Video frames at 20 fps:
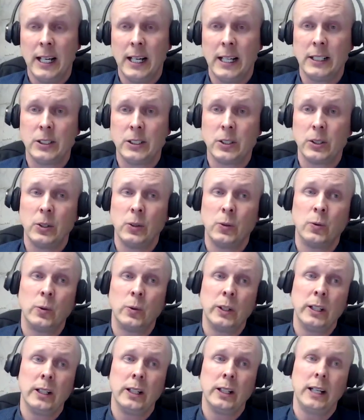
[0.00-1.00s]
And so you
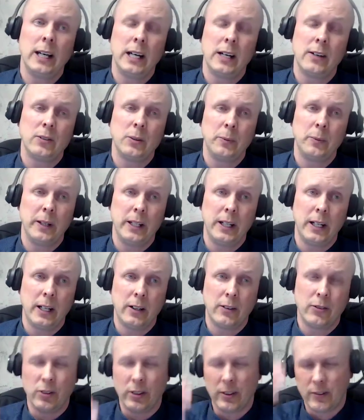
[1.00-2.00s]
really have to be
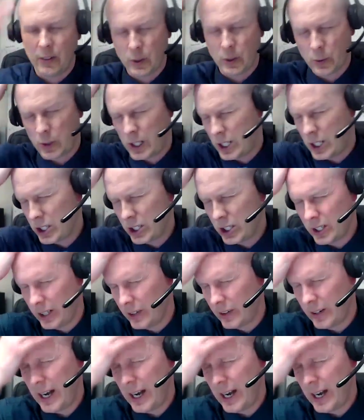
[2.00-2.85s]
careful if you're washing your